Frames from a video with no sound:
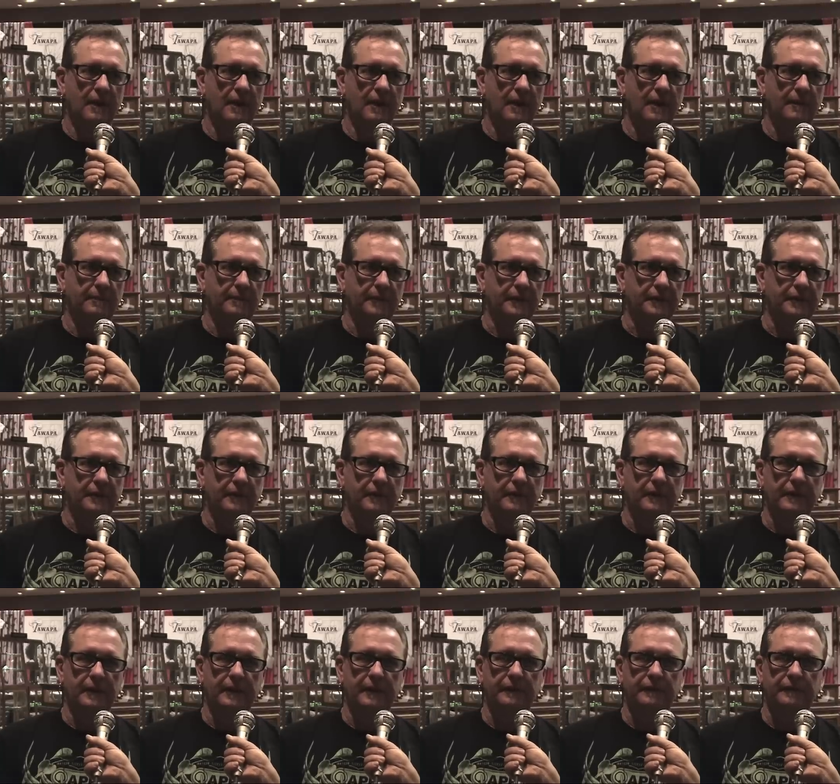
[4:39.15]

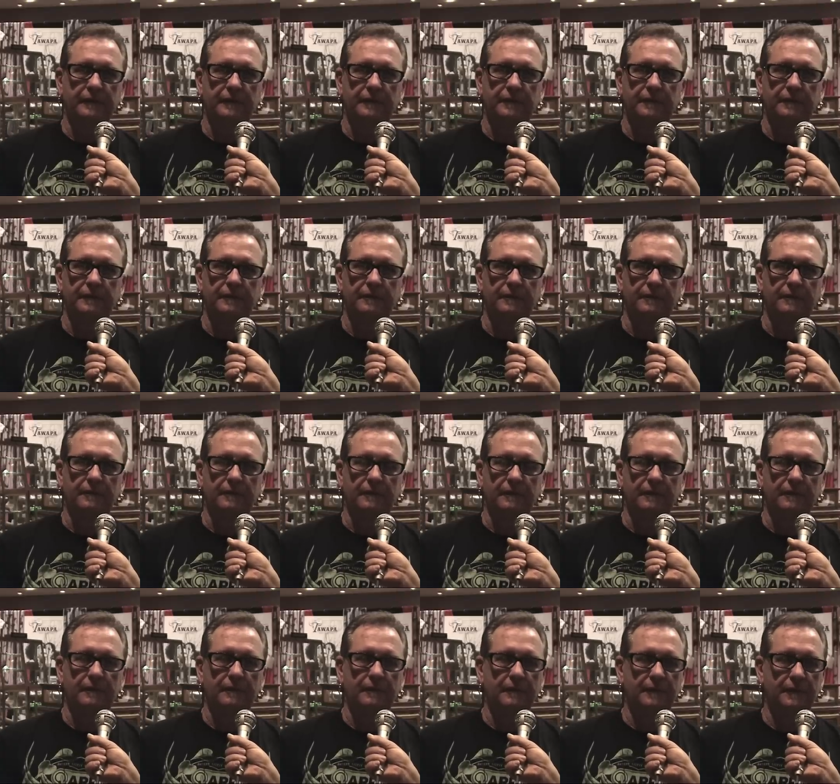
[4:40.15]
opportunities to
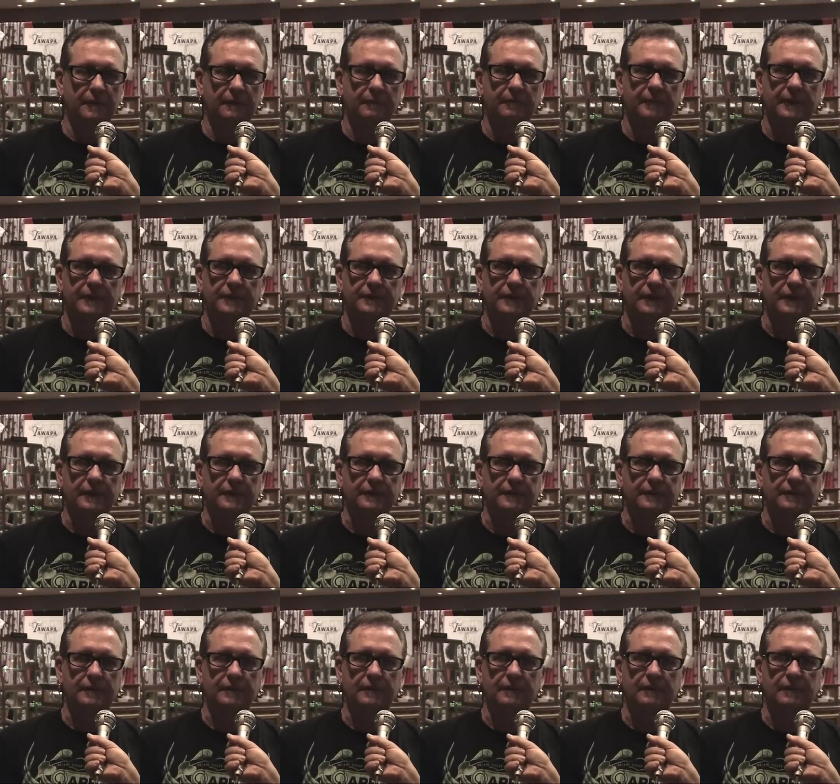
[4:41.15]
do
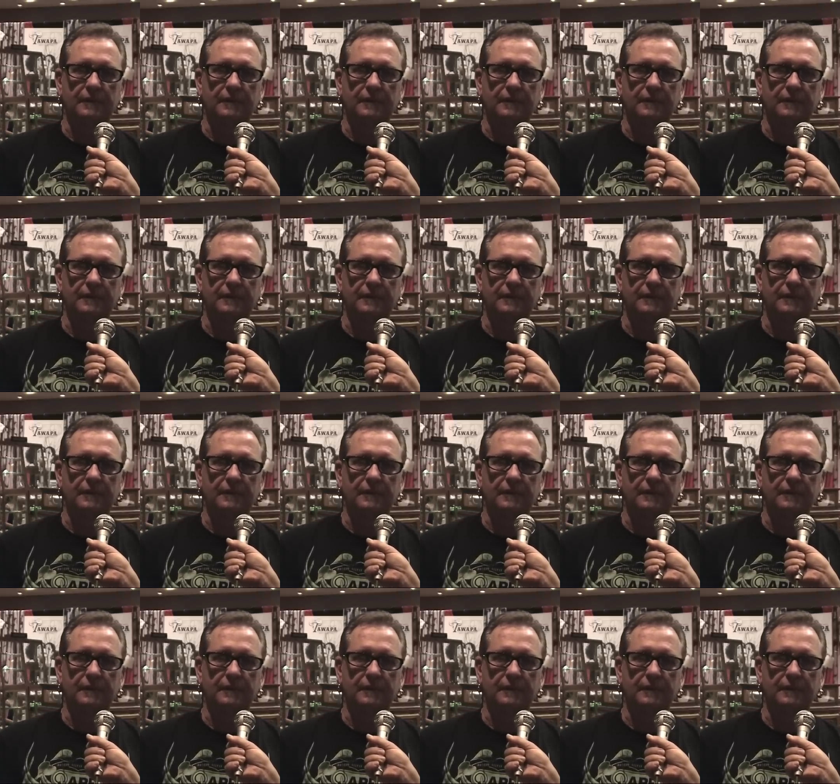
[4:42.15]
business,